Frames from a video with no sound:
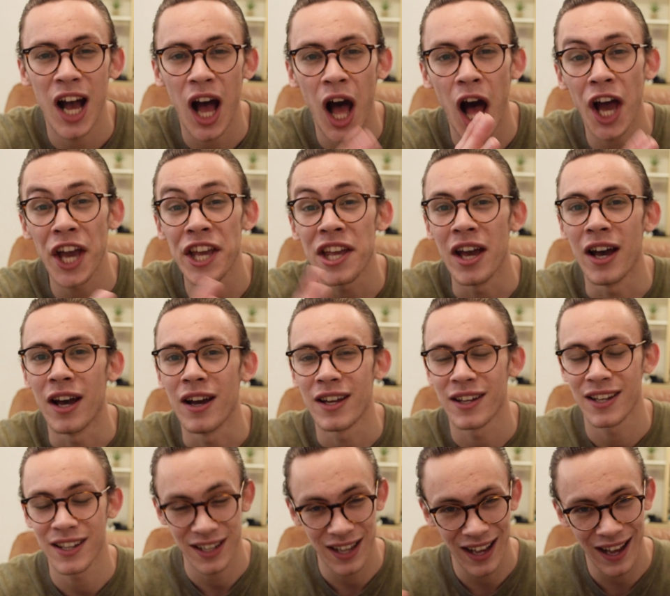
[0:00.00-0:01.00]
Hiya,
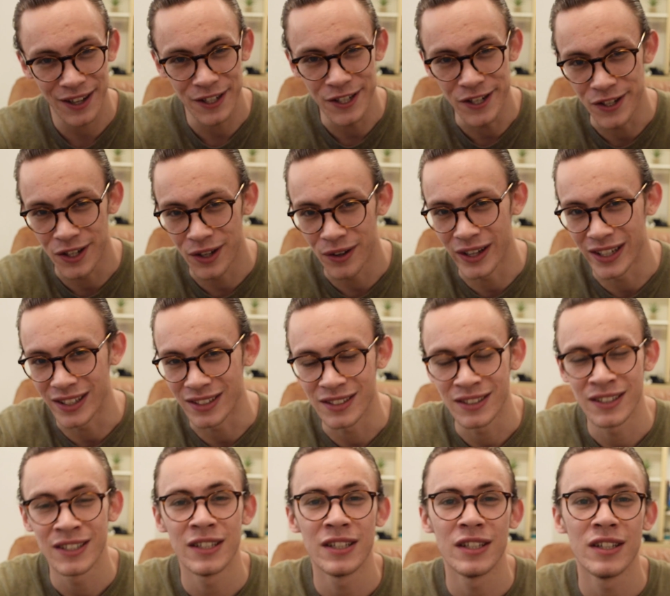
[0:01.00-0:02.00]
how you doing?
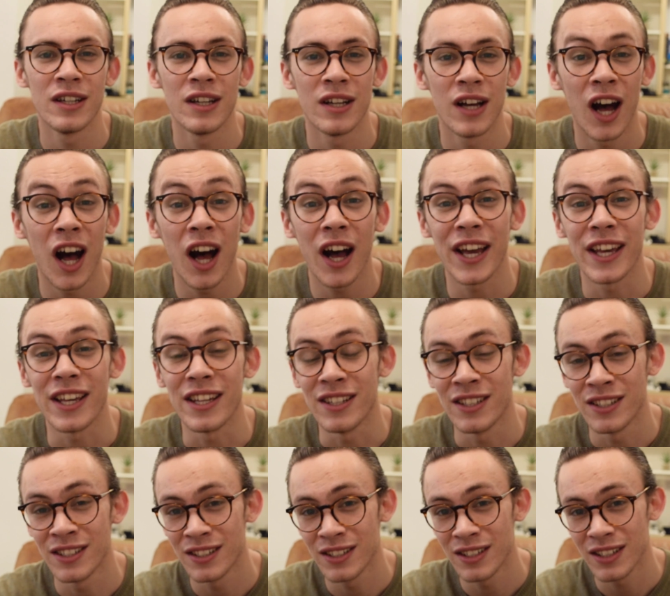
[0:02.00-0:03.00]

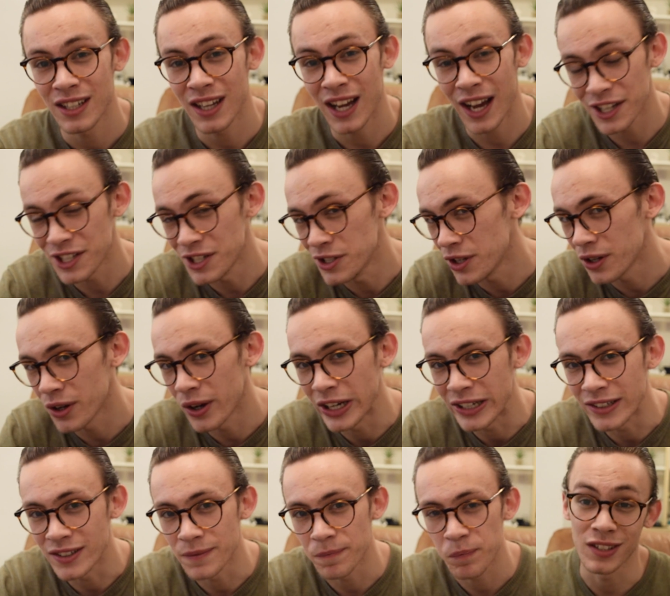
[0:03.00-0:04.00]
Hi, how you
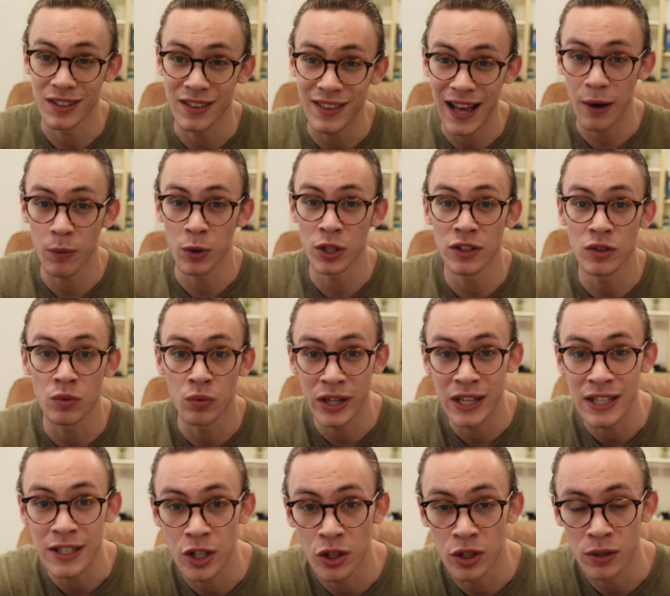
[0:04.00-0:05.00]
doing? That one is
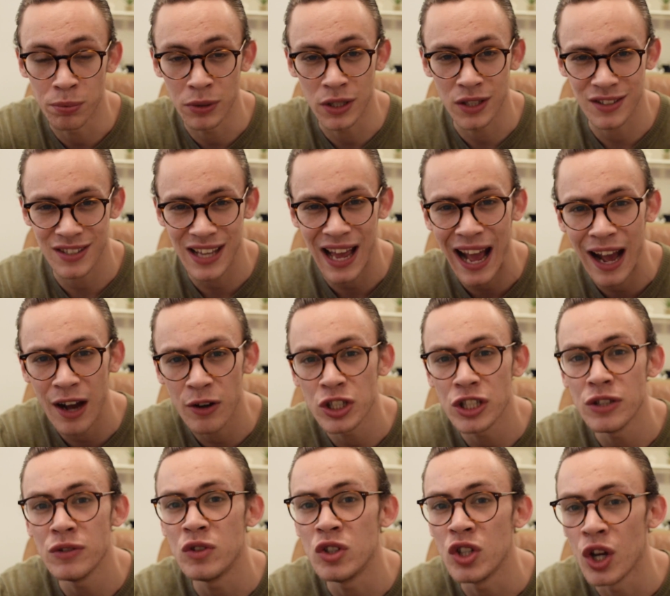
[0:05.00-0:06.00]
really good because how
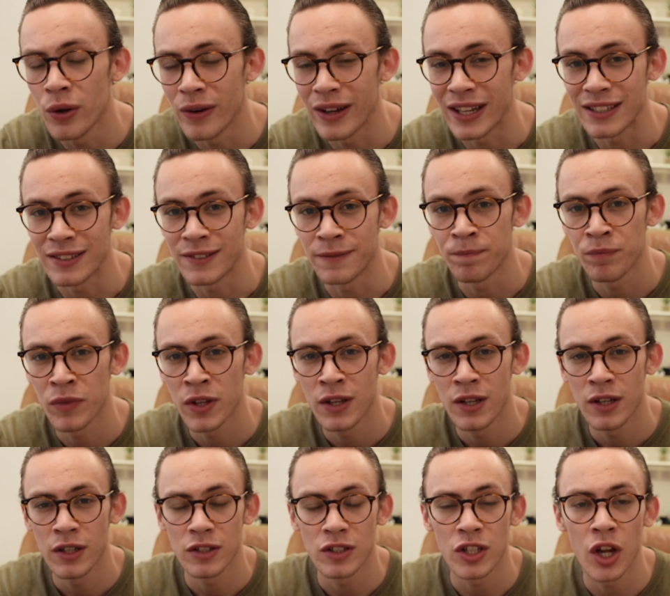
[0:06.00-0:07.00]
you doing?
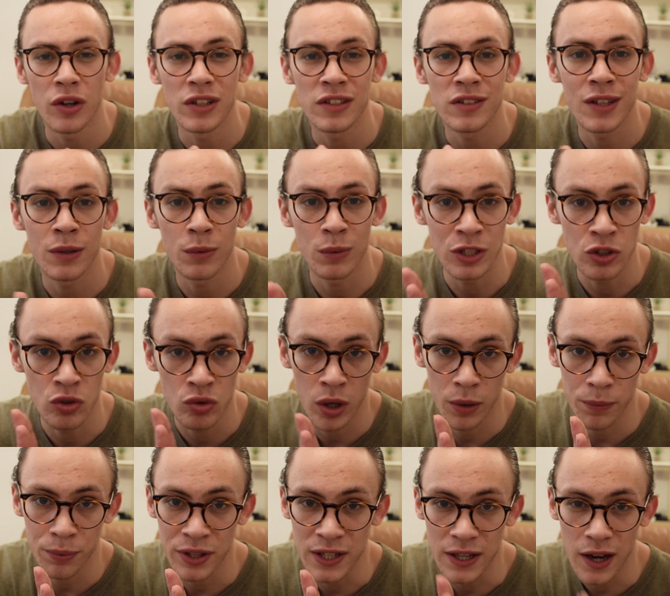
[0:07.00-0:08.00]
Notice that we
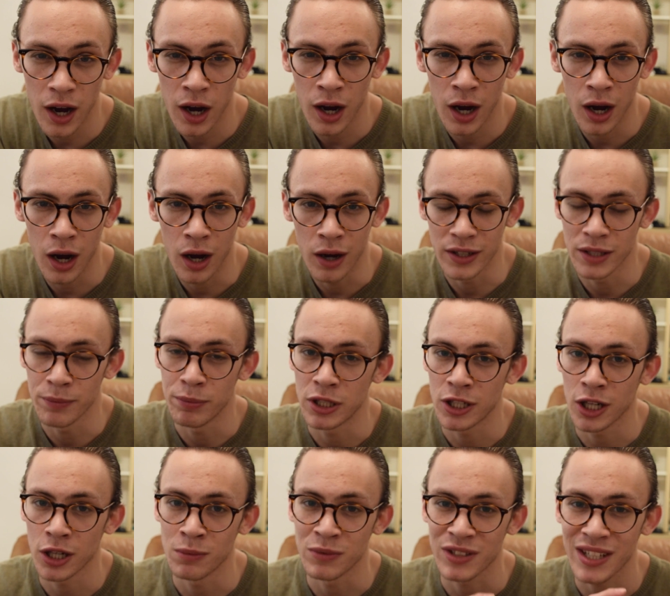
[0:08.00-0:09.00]
drop the R. It
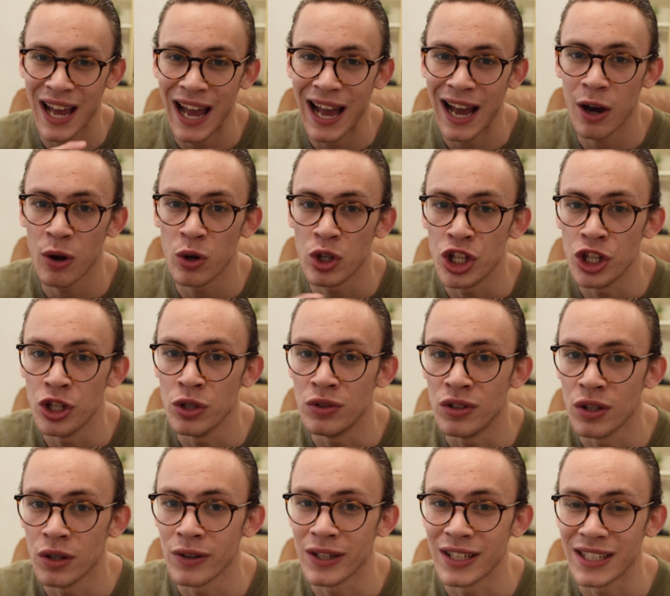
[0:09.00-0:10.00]
becomes how you
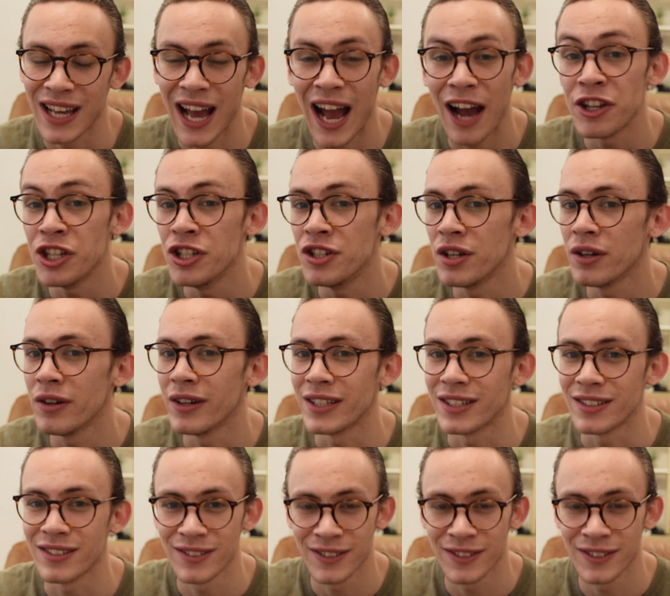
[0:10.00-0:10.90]
doing? How you doing?